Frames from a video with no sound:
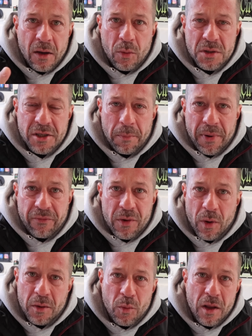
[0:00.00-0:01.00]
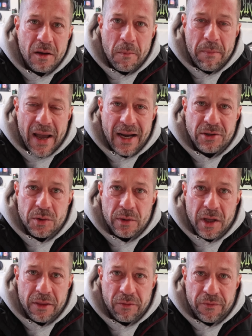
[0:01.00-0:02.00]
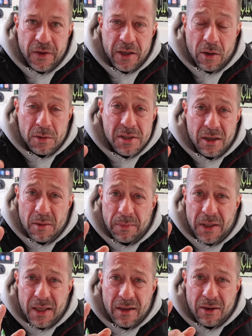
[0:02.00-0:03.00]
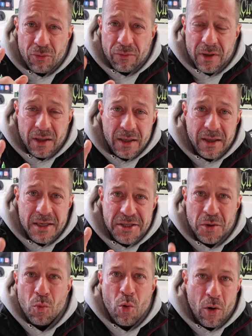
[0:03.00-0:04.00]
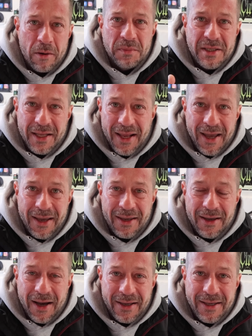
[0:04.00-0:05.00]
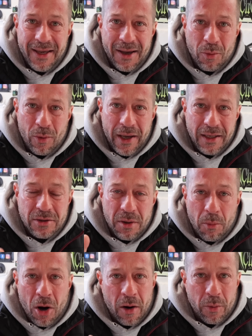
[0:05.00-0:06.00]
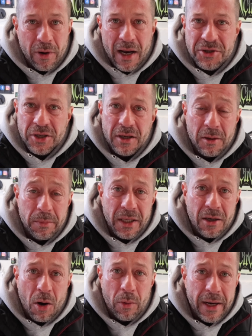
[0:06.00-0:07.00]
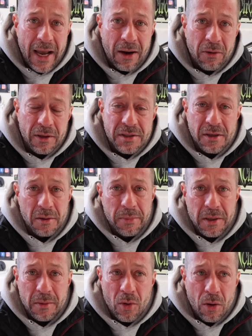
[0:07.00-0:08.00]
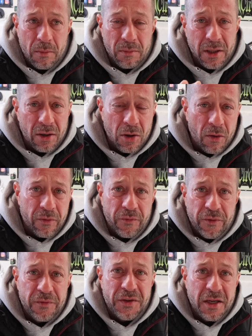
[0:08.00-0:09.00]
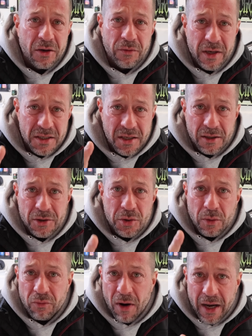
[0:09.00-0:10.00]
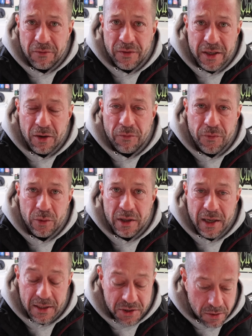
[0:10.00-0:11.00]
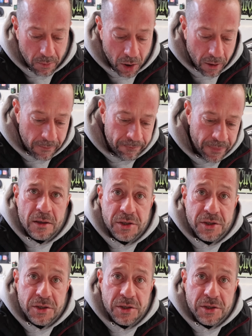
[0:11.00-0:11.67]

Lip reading: What's up everyone? Welcome back to another video. It's gonna be really nice and warm today. I can't wait. Tomorrow we're actually gonna be going out. It's gonna be a little over 50 degrees. Gonna do a ride video for you guys tomorrow.